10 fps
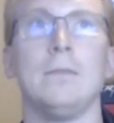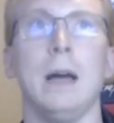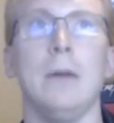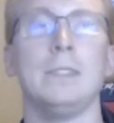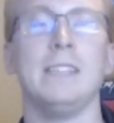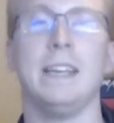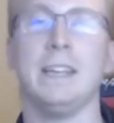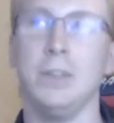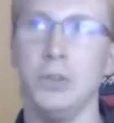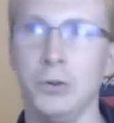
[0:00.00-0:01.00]
I would
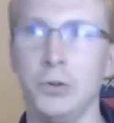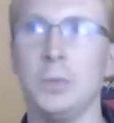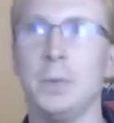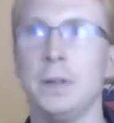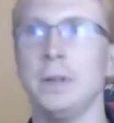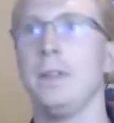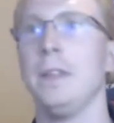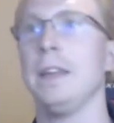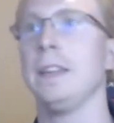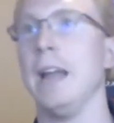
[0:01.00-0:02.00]
say noob
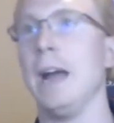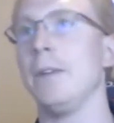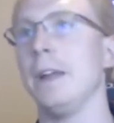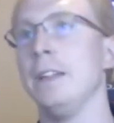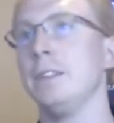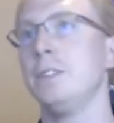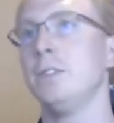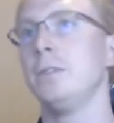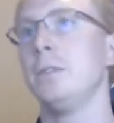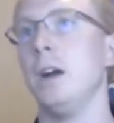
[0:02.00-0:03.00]
thing that I ran into.